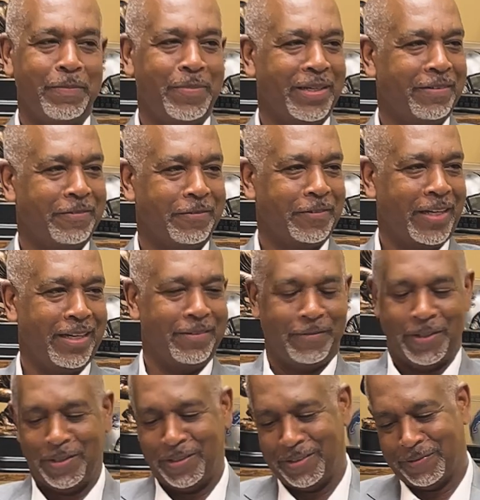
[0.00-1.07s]
a big
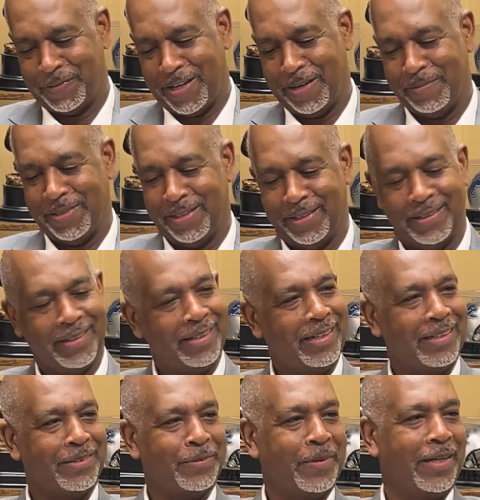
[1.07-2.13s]
Verner's family
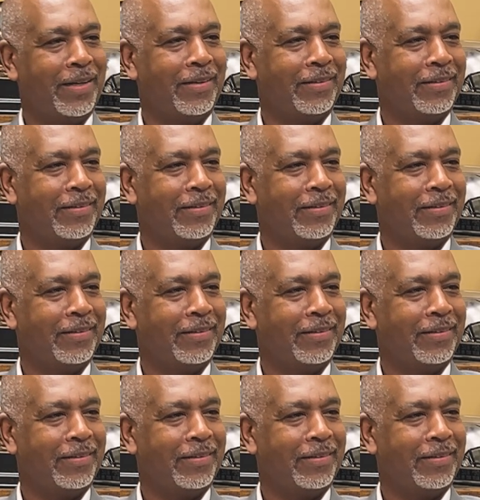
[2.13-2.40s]
as well.